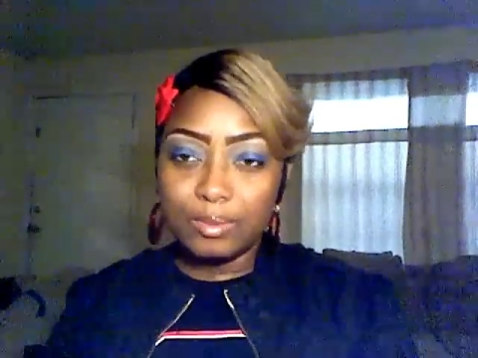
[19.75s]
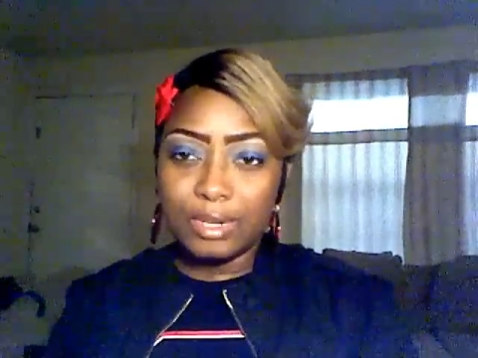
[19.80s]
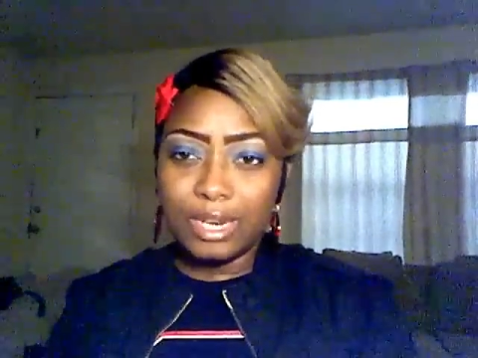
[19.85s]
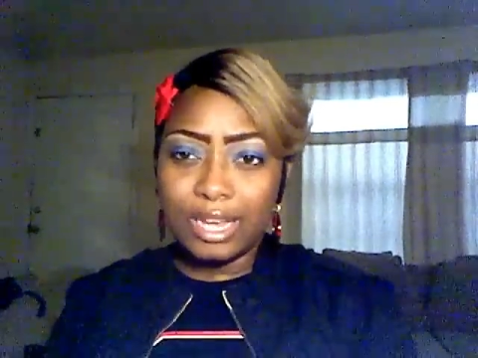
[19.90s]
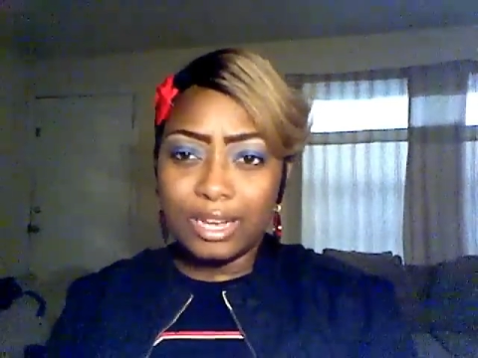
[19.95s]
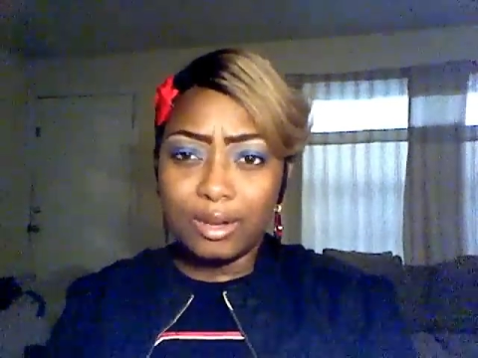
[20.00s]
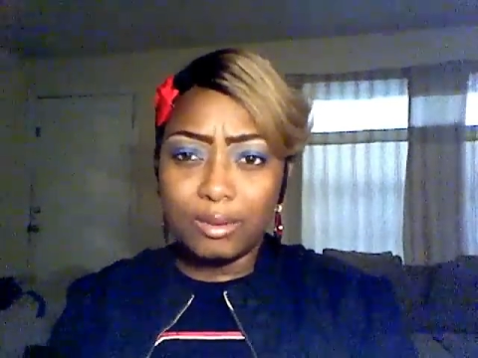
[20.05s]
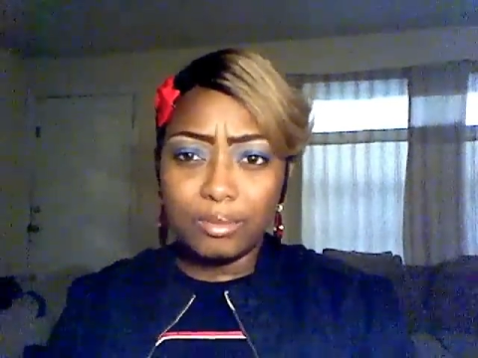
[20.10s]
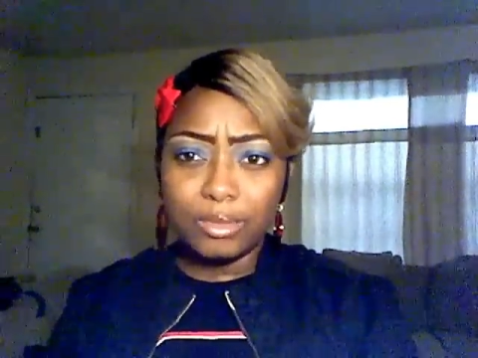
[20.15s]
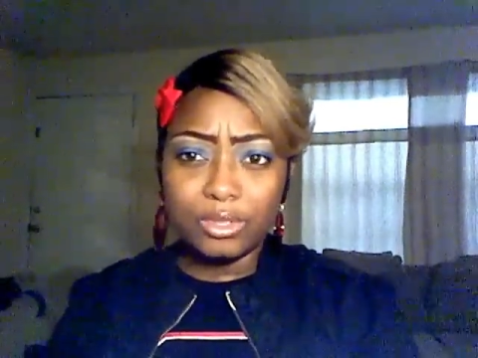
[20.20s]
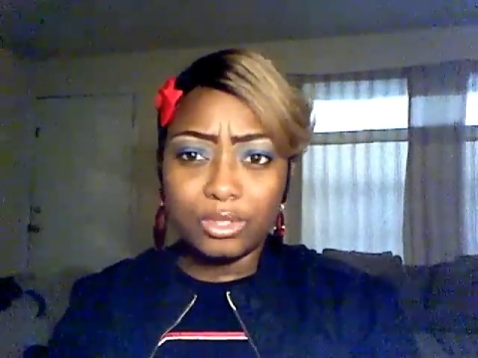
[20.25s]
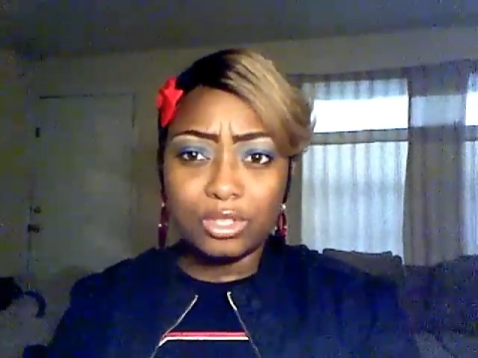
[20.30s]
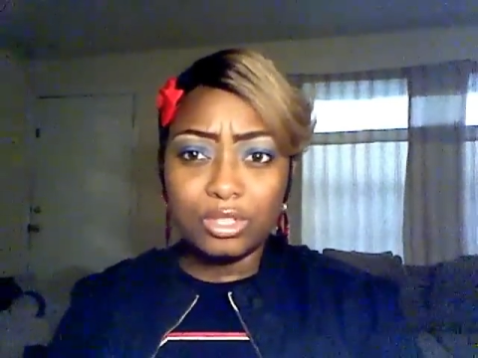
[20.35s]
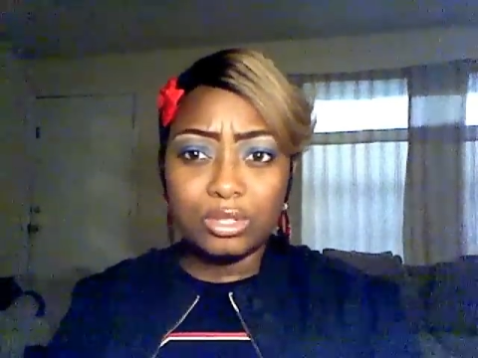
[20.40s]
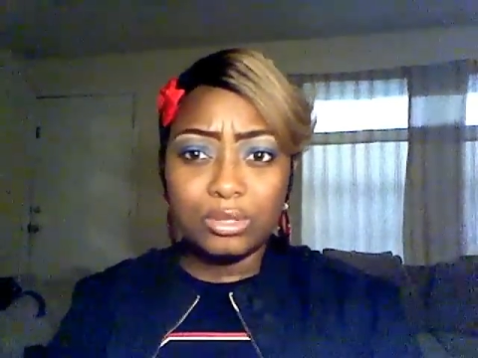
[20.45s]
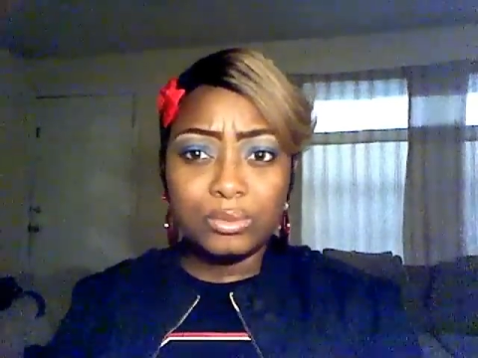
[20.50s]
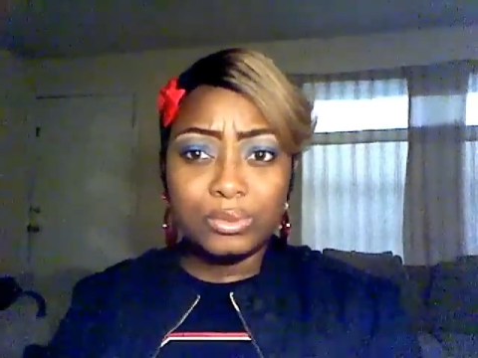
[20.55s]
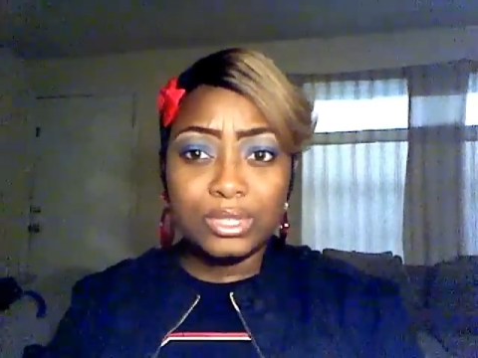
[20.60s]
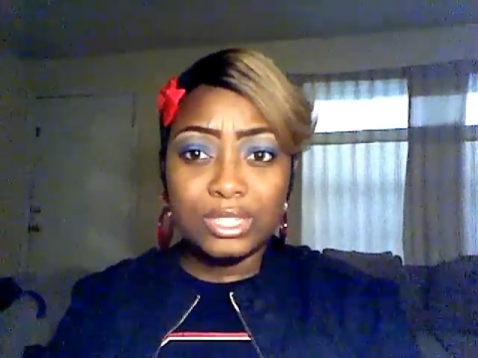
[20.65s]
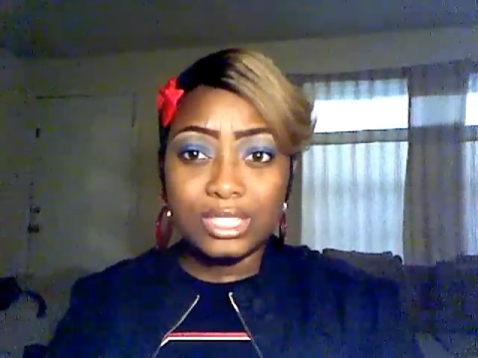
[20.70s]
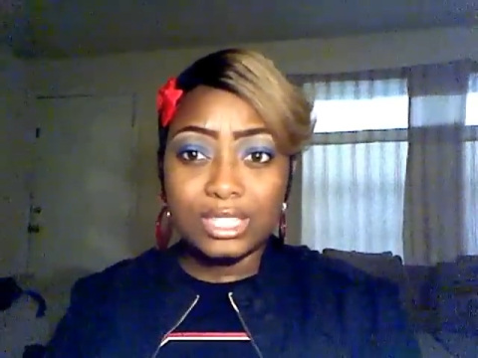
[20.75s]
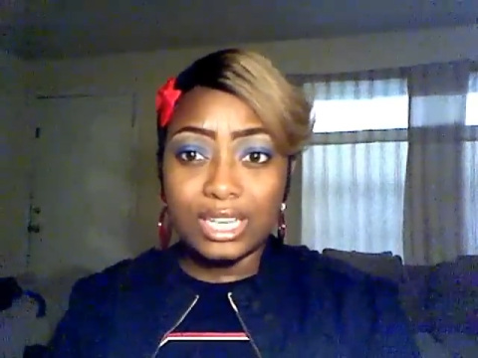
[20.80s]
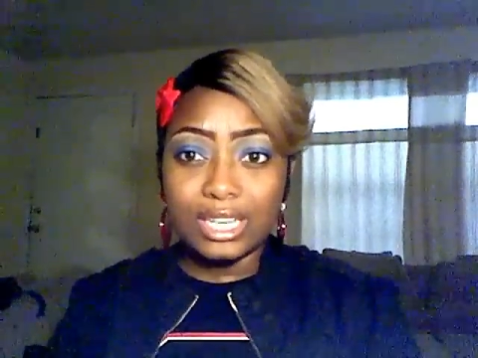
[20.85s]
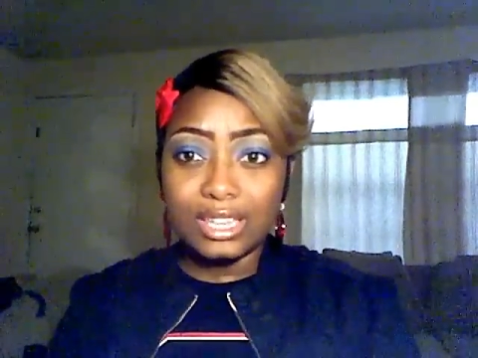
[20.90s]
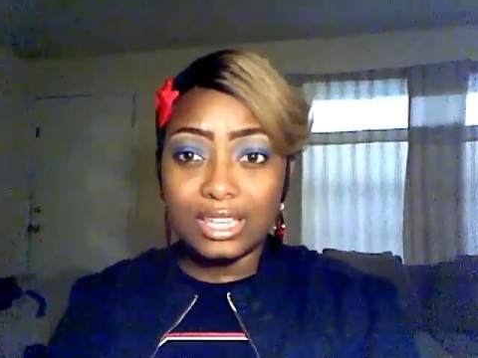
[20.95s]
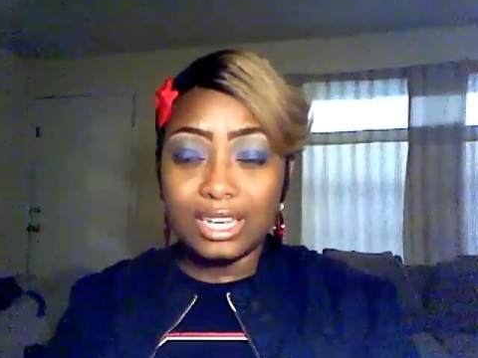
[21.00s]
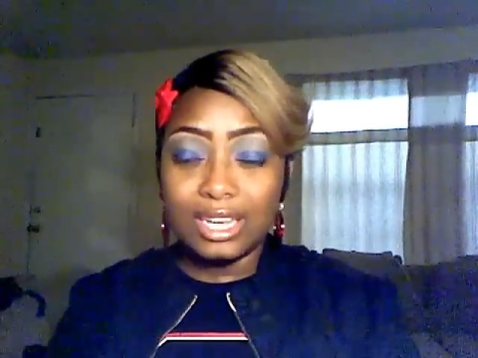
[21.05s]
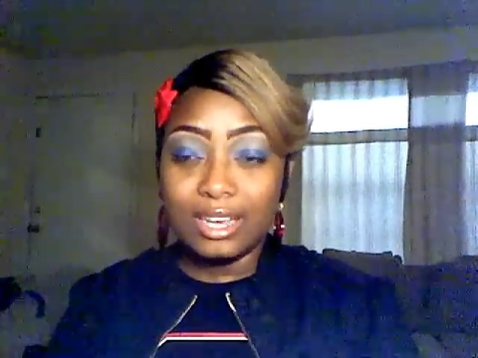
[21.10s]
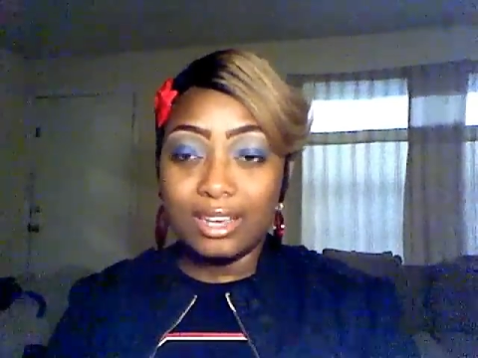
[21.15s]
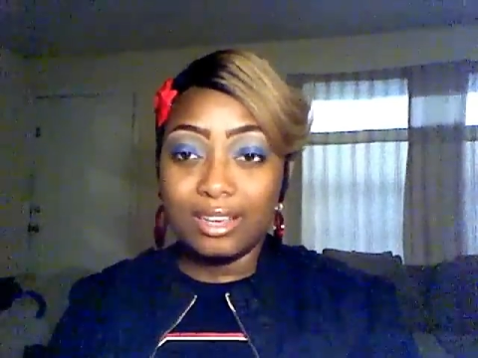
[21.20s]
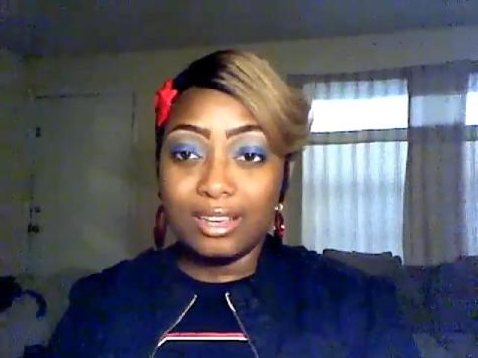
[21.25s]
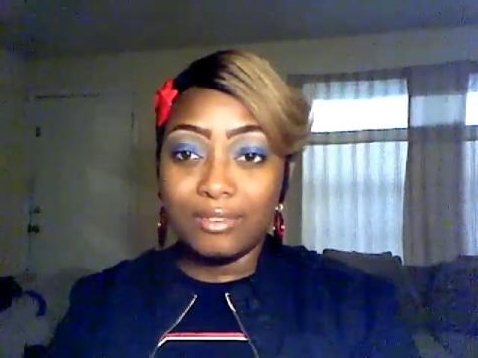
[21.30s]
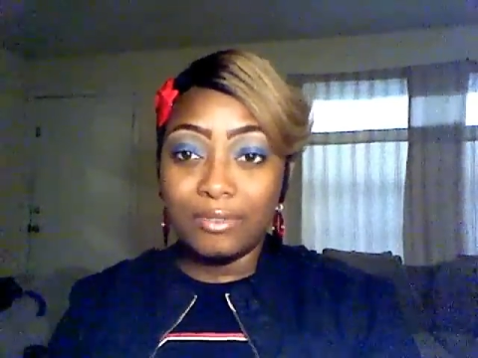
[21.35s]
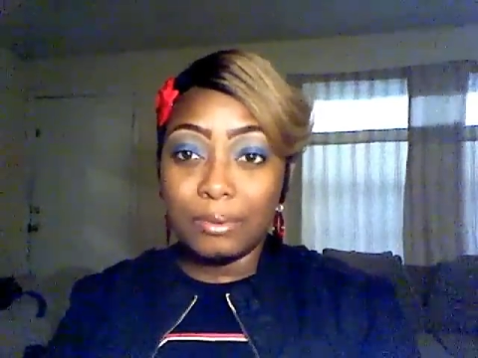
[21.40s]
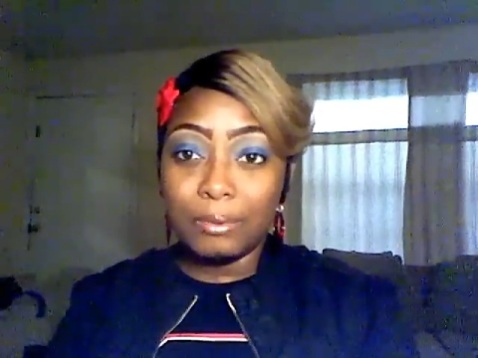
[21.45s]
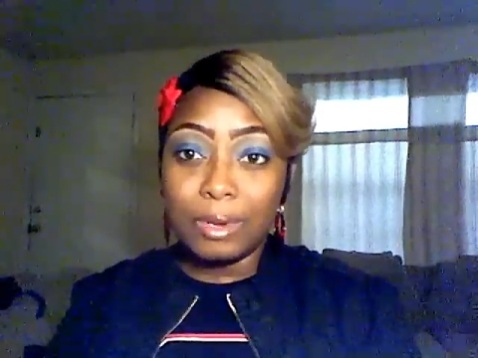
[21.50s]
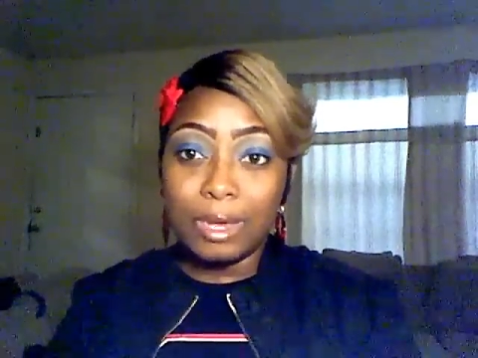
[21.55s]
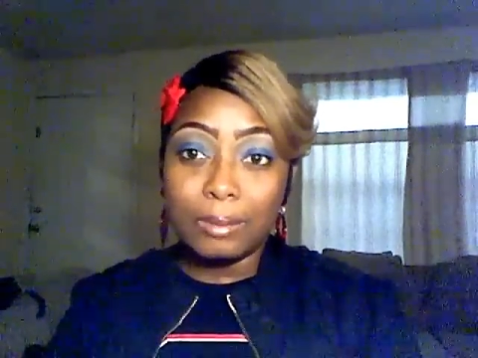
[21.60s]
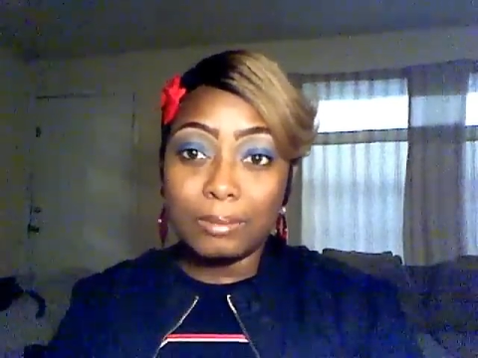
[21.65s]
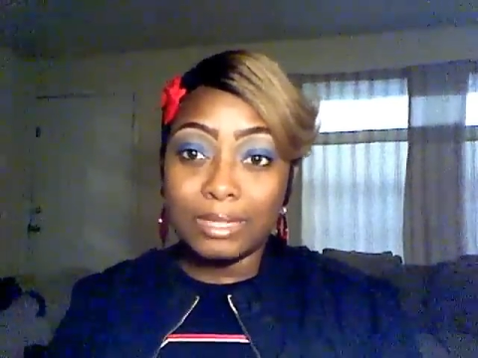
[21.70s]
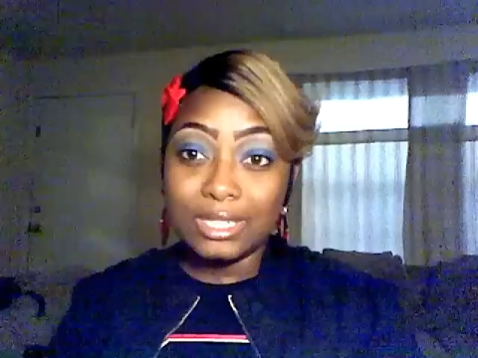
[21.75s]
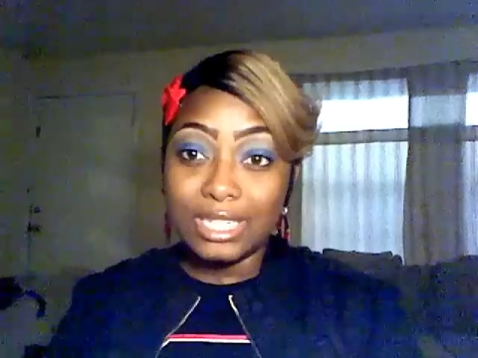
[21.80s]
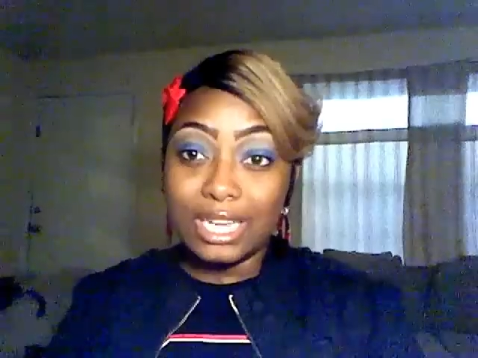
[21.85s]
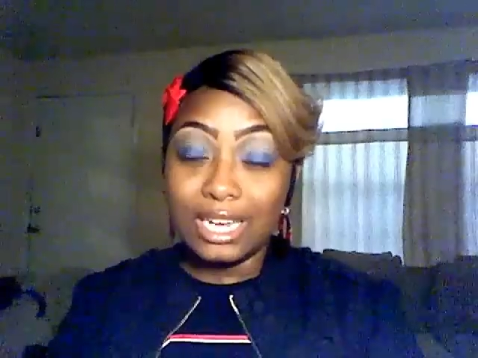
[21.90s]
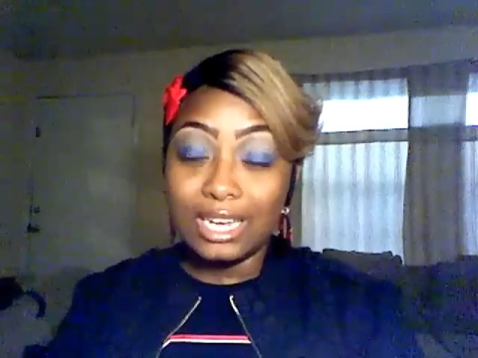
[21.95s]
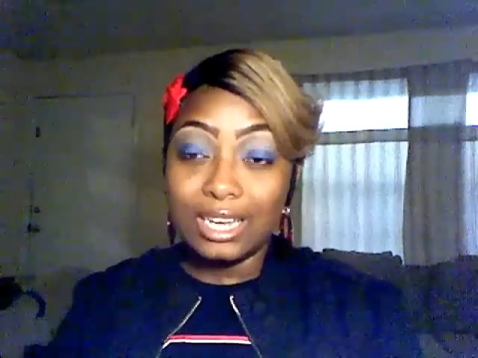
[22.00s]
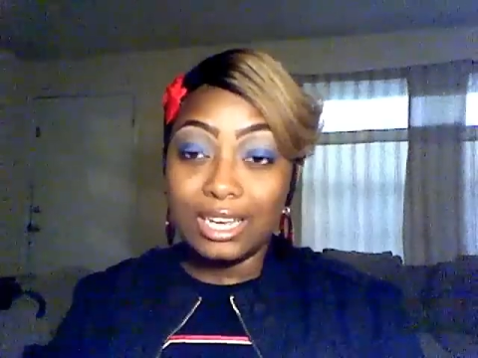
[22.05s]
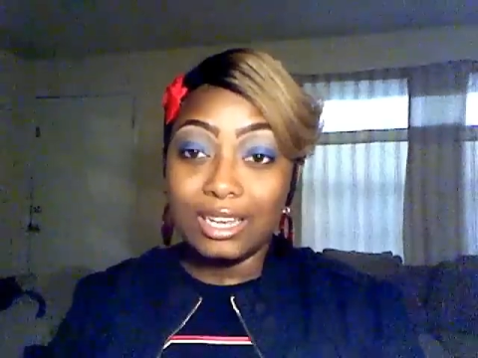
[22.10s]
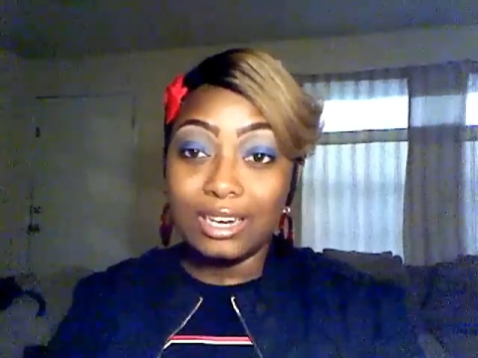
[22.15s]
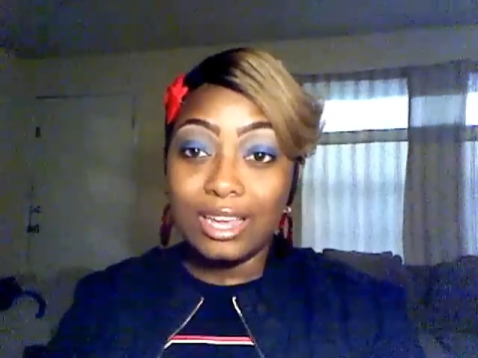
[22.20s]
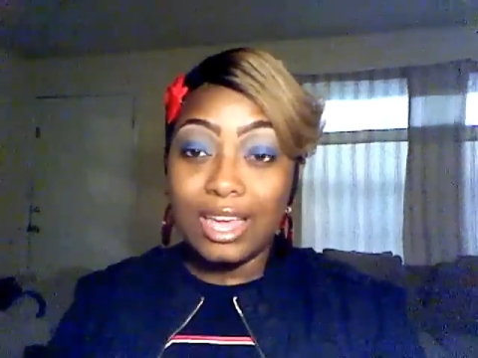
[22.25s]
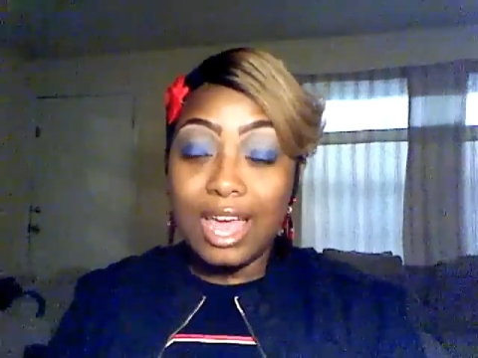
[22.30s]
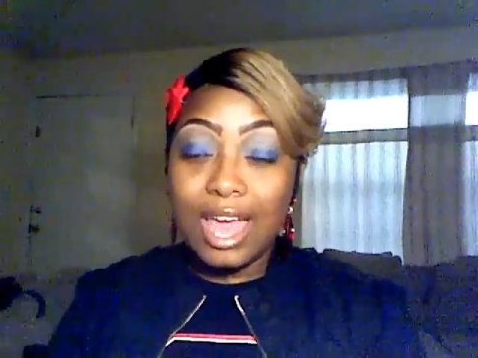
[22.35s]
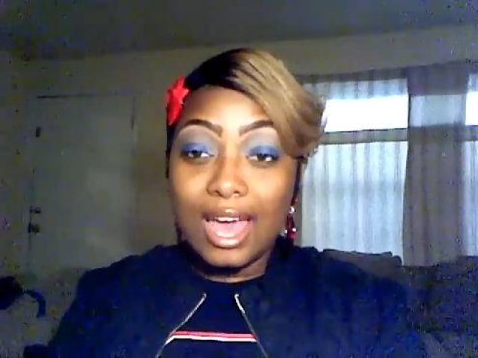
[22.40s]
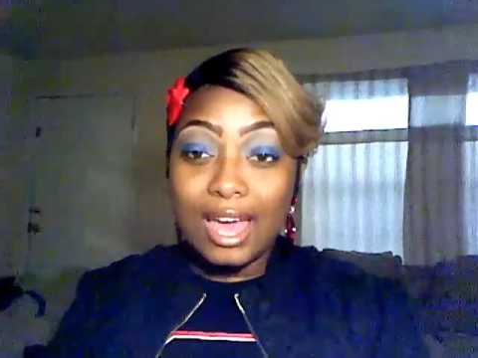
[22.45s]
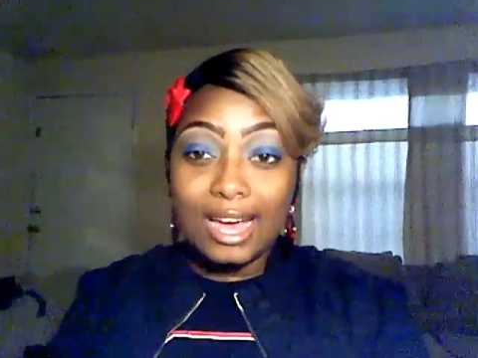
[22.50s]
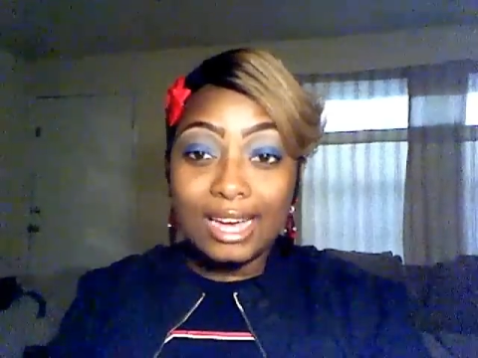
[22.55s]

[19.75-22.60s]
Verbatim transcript: It's been like almost two weeks, I think, if I'm not mistaken.